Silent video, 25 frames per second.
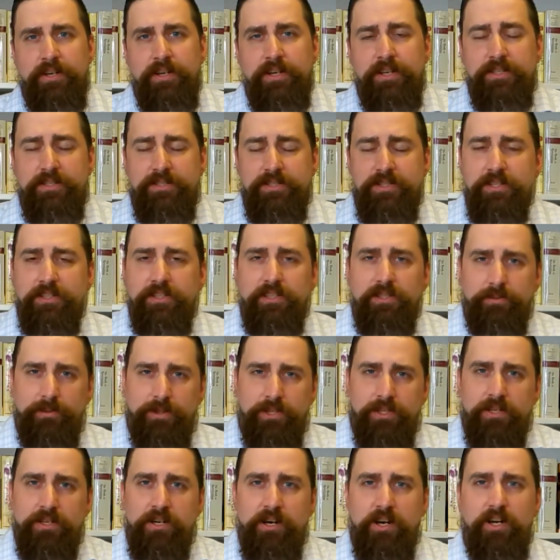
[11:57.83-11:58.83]
He's dealing
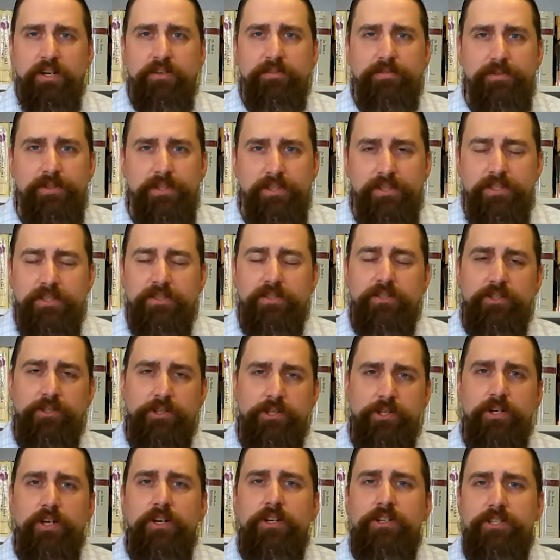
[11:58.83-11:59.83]
with a conflict in their
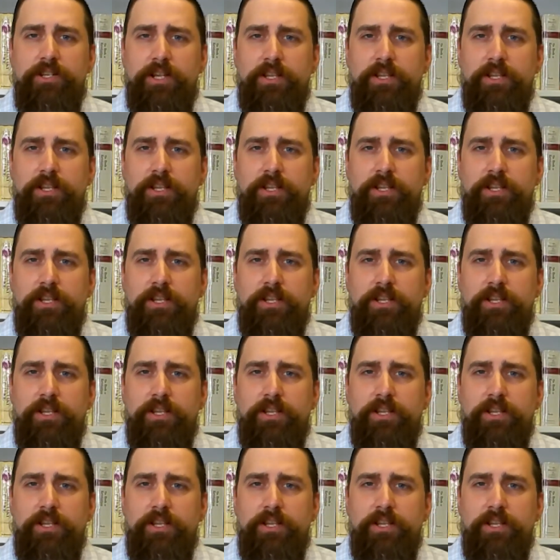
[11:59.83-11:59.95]
church